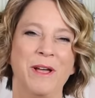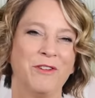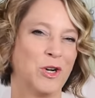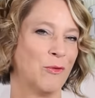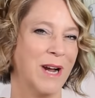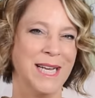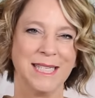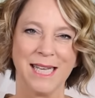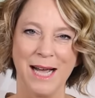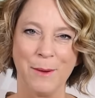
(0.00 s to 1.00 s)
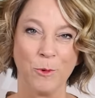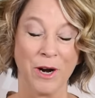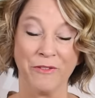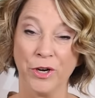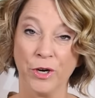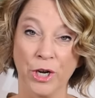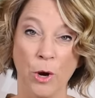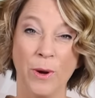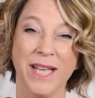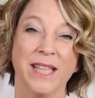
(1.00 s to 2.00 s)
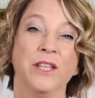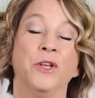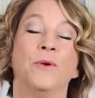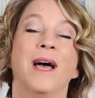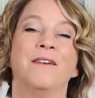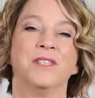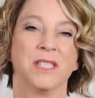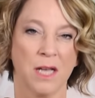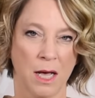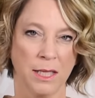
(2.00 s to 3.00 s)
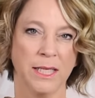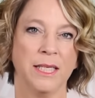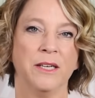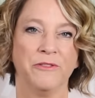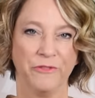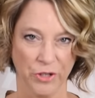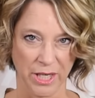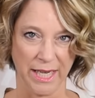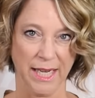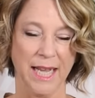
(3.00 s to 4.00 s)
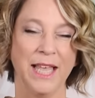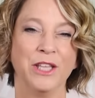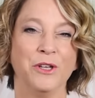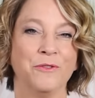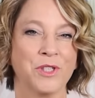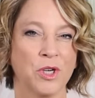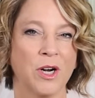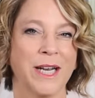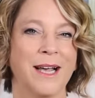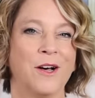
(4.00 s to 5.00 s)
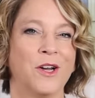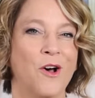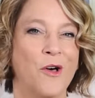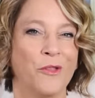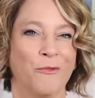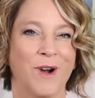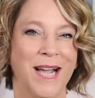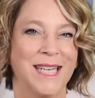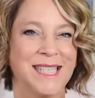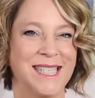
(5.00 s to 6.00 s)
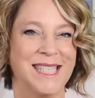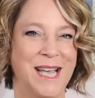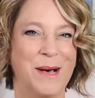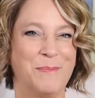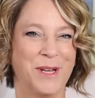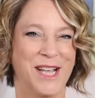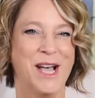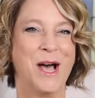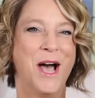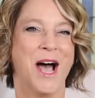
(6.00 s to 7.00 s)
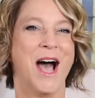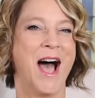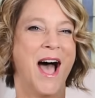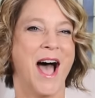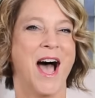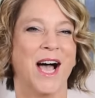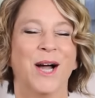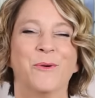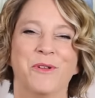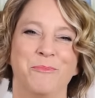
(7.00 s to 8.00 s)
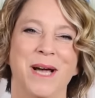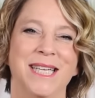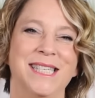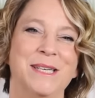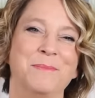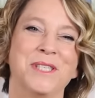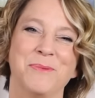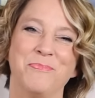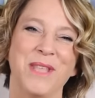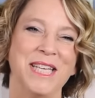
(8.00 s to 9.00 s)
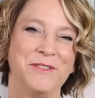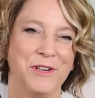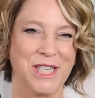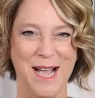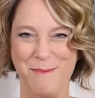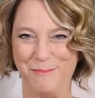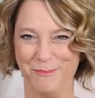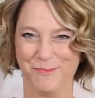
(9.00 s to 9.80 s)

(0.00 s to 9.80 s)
have a great time wherever you're going and that you have solid footing and that you've started out on the right step with my tips. Thanks for your time.